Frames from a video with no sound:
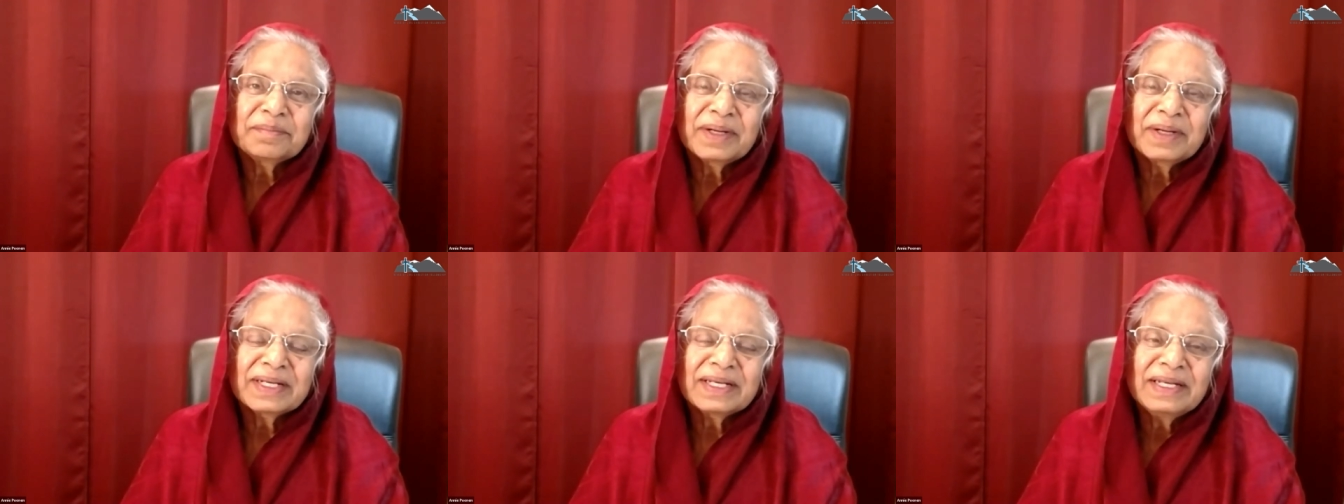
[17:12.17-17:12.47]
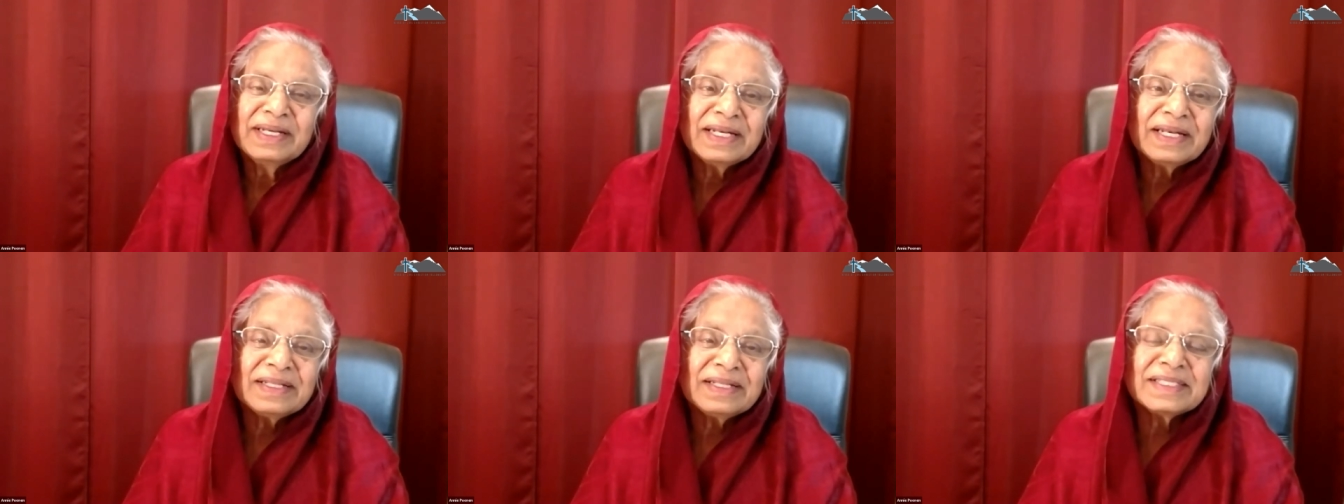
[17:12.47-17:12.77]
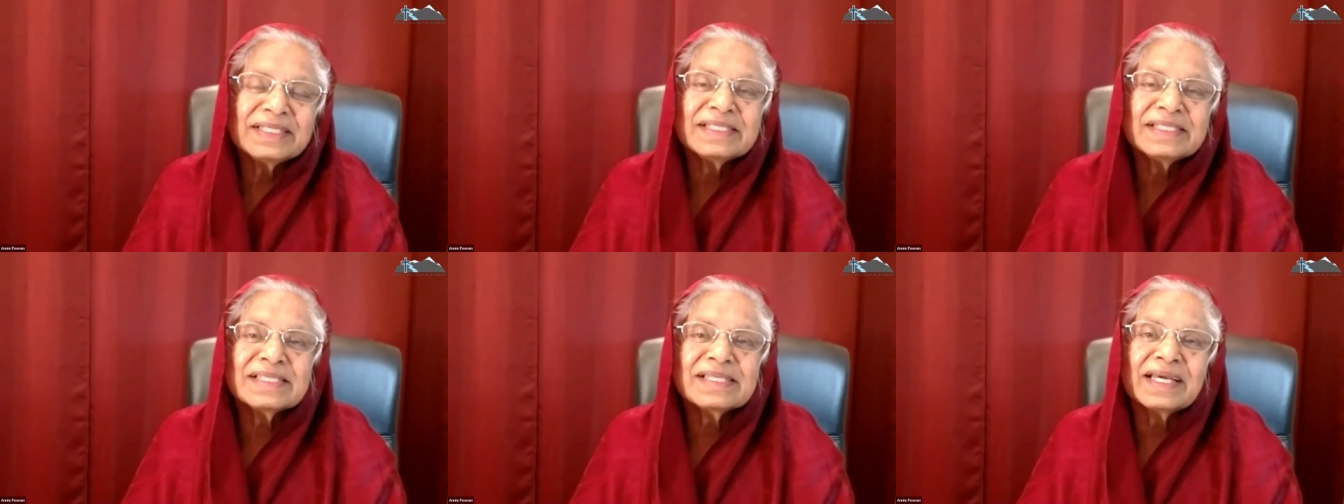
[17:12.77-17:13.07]
but
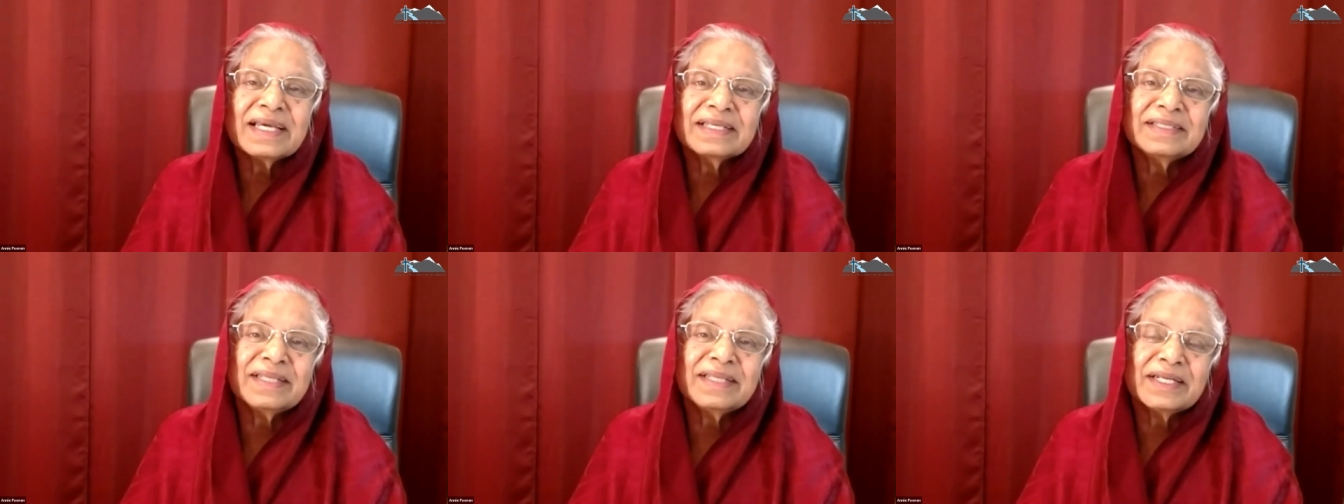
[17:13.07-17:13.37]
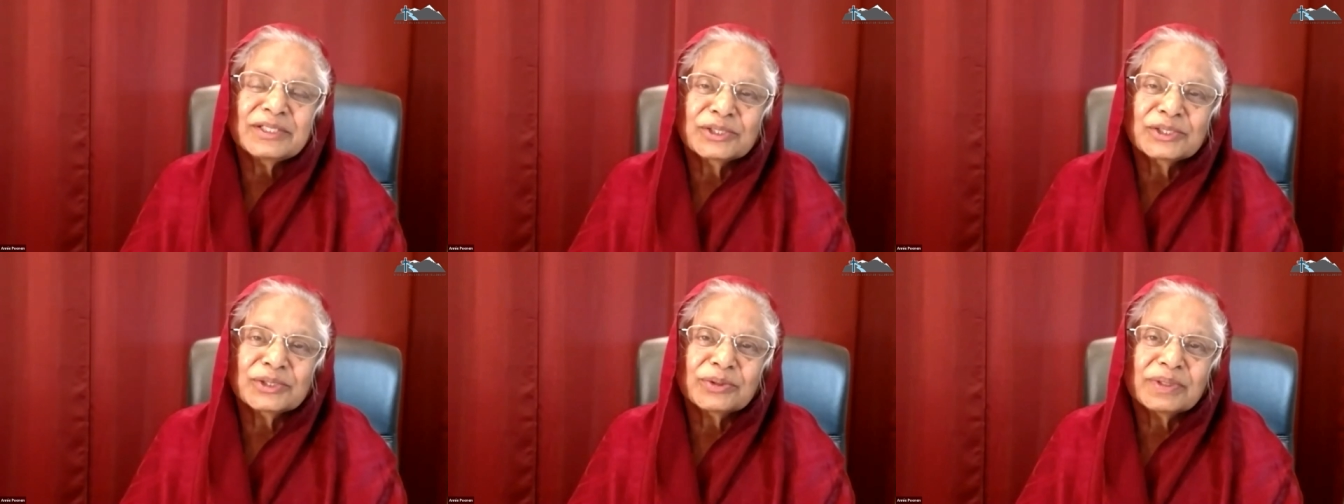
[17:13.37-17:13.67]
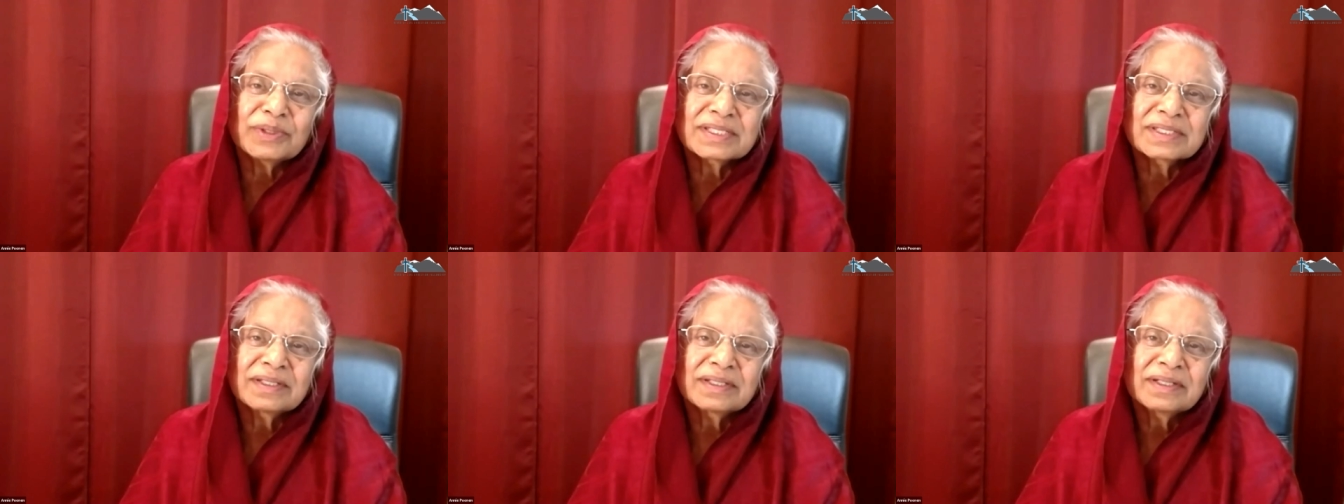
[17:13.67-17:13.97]
little things like that
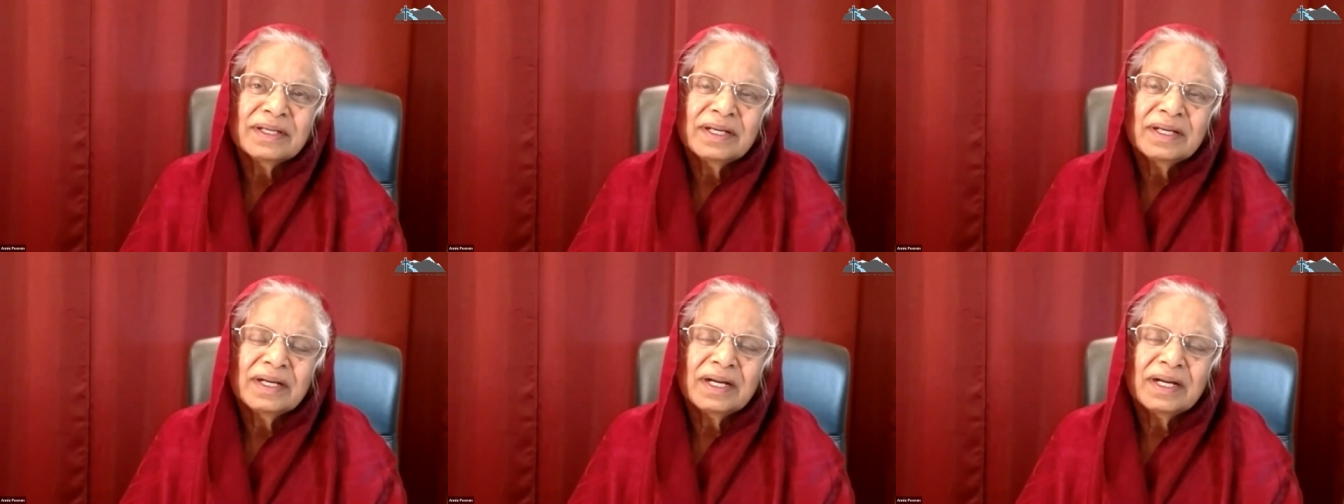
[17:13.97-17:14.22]
show us